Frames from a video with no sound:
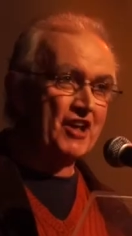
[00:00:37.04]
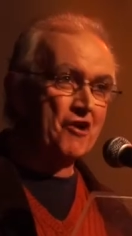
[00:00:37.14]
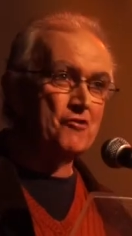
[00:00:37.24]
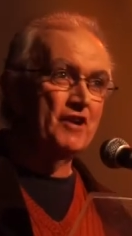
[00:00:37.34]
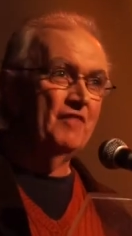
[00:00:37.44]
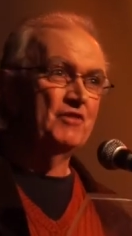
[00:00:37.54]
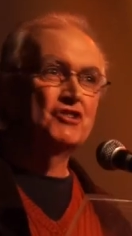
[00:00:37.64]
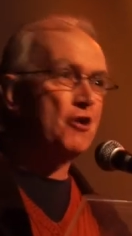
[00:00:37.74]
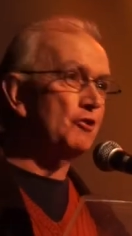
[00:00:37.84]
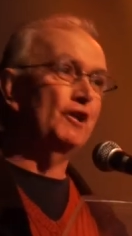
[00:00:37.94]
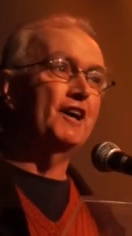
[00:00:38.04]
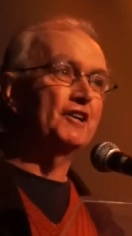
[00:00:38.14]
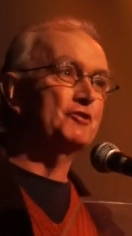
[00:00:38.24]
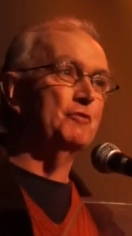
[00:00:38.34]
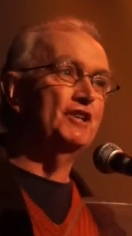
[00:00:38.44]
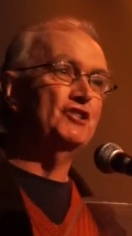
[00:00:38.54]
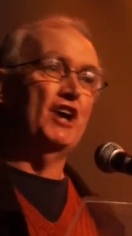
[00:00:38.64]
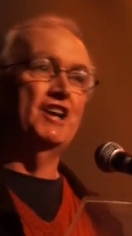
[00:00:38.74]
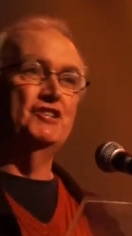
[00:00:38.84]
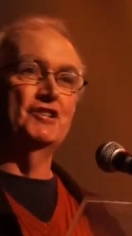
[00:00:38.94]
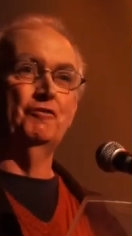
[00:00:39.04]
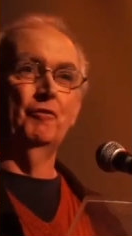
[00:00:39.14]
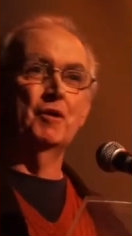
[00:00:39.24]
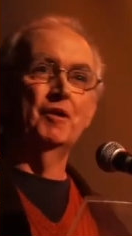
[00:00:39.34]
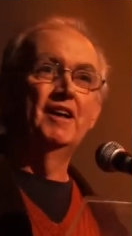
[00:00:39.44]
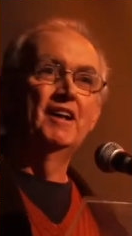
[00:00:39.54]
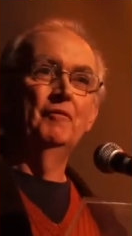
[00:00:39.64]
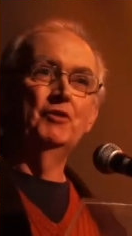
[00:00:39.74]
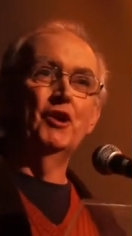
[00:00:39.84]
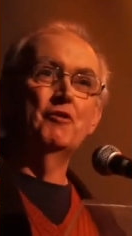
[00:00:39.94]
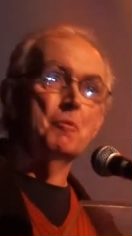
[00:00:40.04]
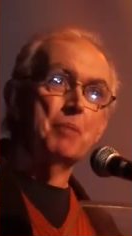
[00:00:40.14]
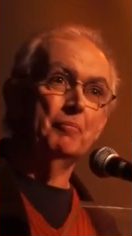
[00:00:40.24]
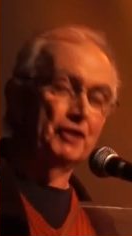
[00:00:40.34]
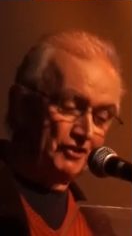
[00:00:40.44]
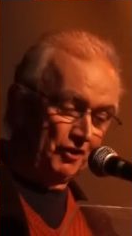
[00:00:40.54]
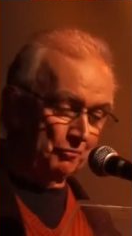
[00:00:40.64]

no there's no clunks when it changes from the you know the public to the